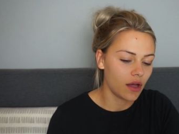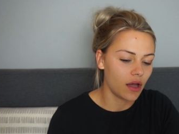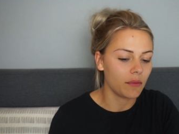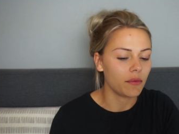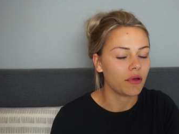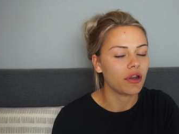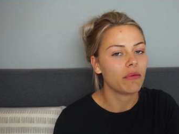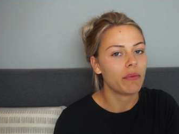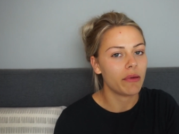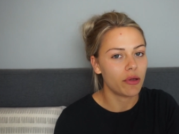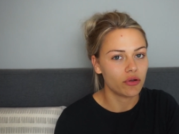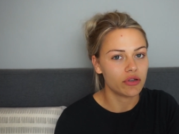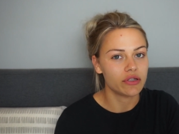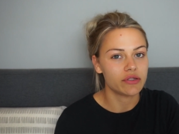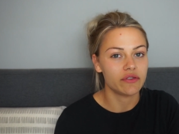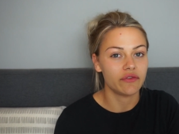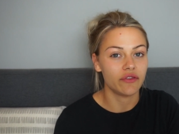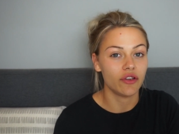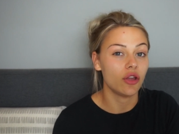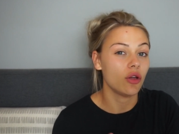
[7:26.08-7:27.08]
I'm gonna be
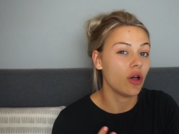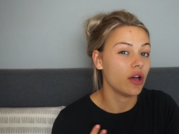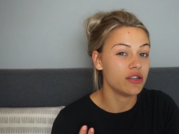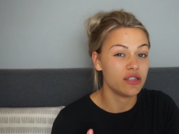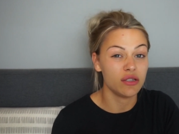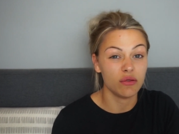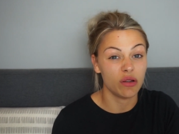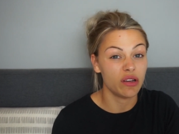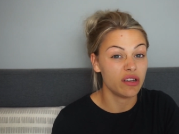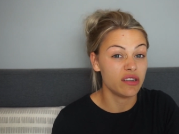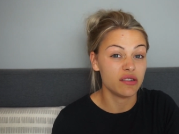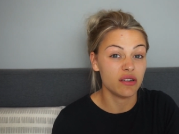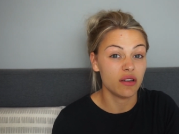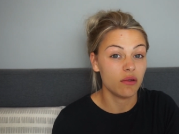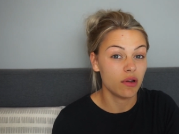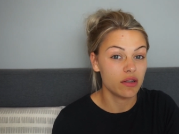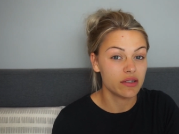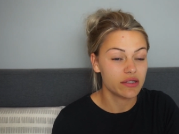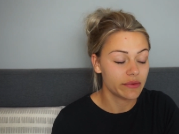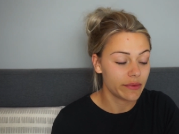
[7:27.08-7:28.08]
honest with you, I do only do it
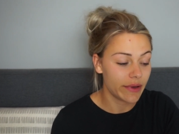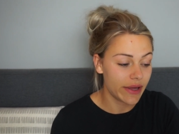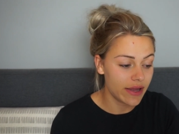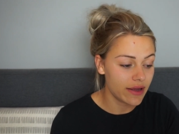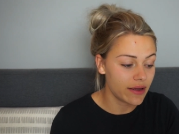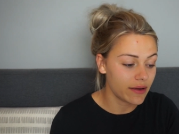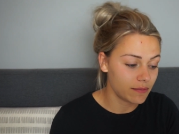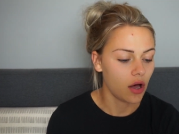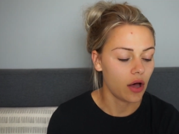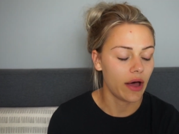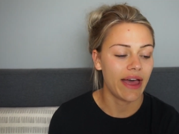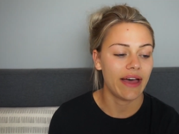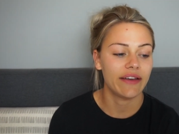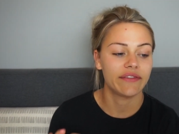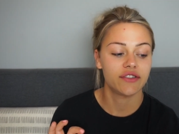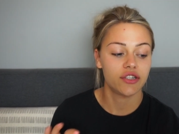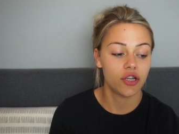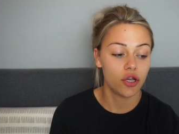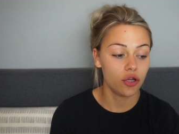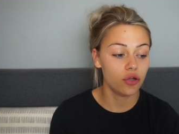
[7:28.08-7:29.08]
once a week. I
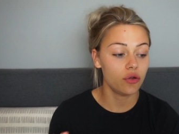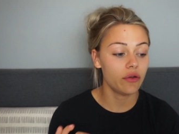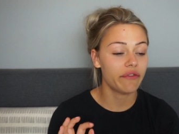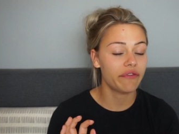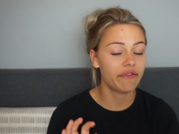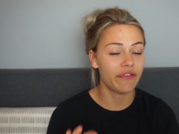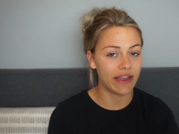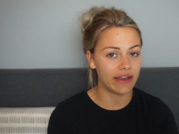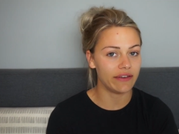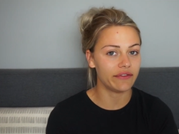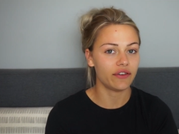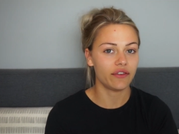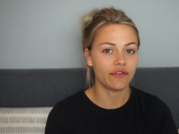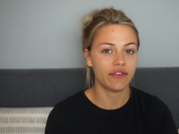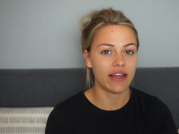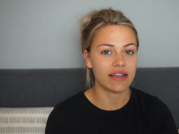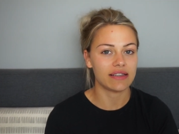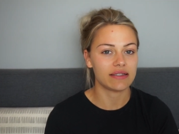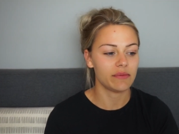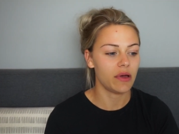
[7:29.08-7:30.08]
have 2 favourite
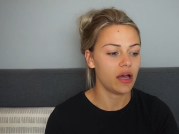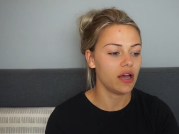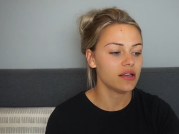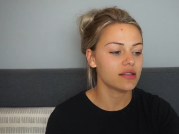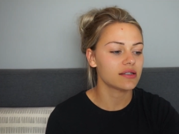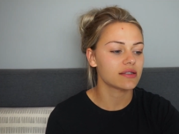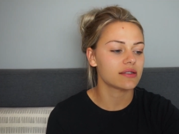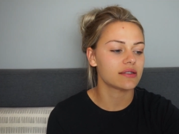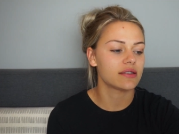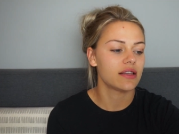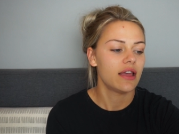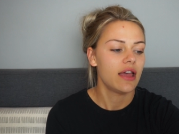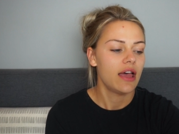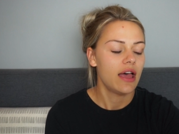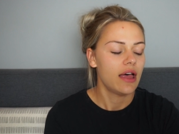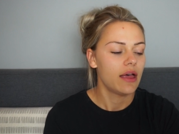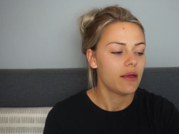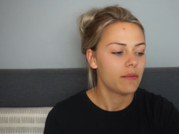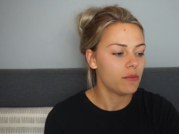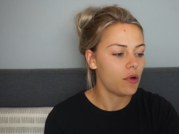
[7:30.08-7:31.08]
face masks.
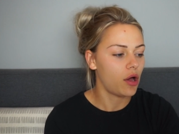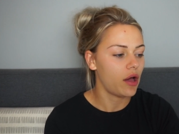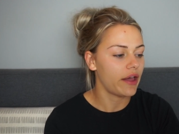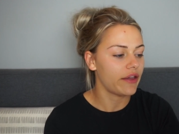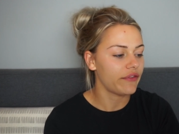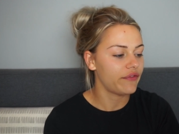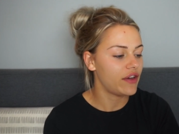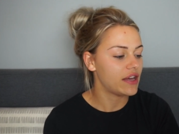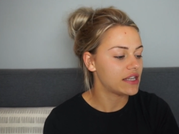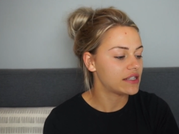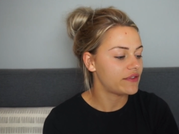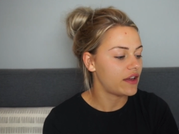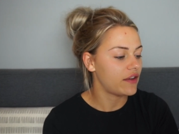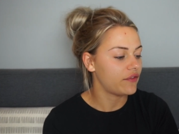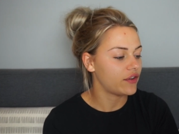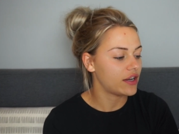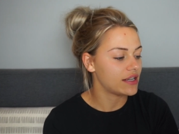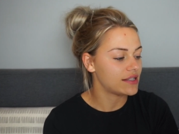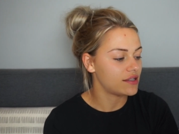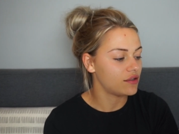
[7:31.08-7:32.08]
My first
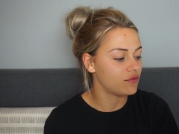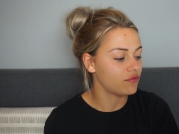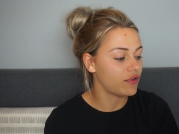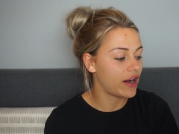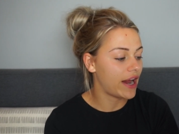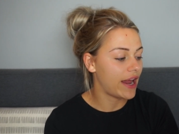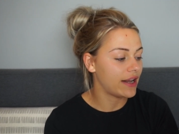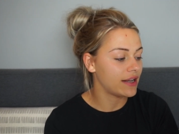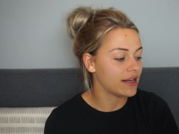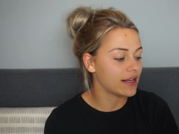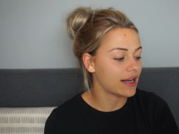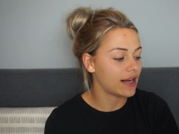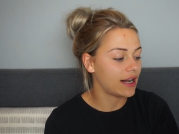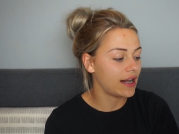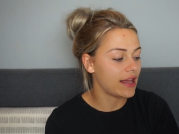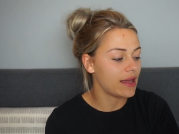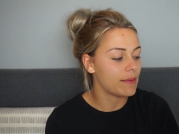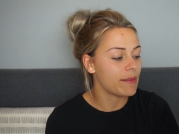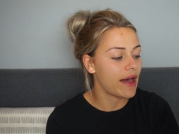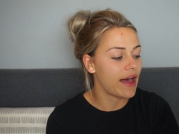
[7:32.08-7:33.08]
favourite is the Ren
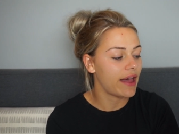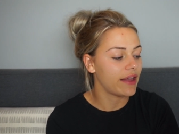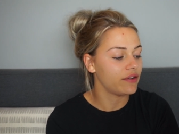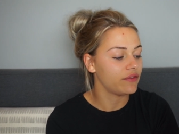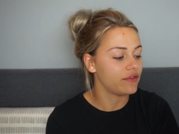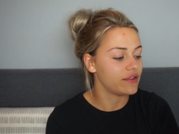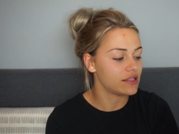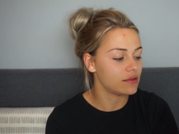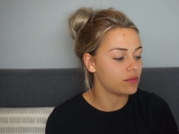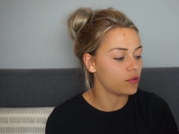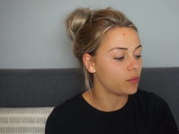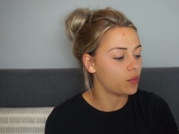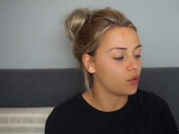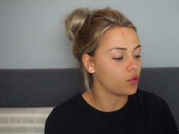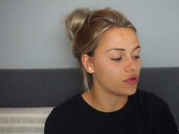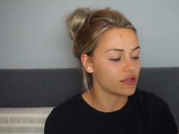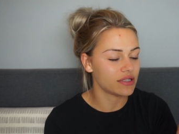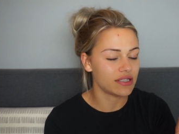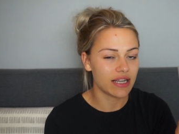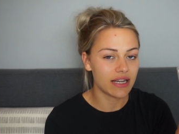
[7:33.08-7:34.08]
Clarimatte Invisible
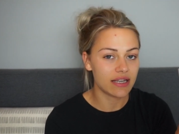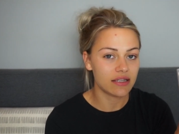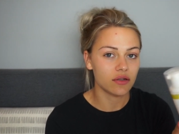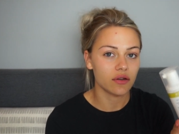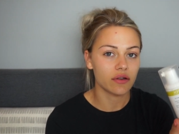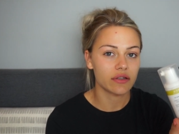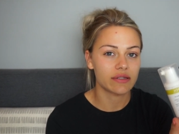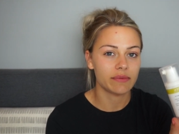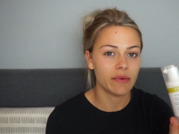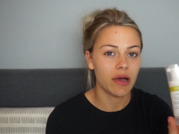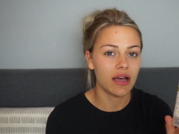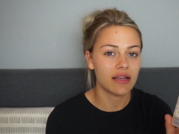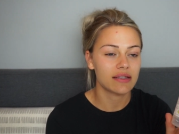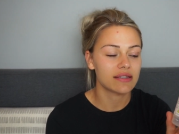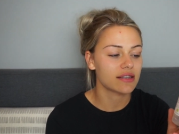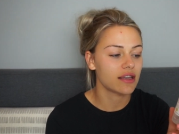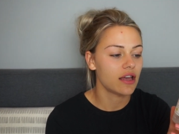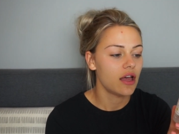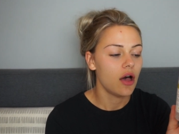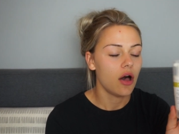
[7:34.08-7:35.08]
Pores Detox
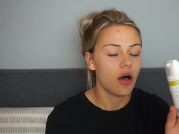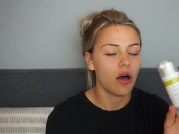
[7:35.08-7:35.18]
Mask.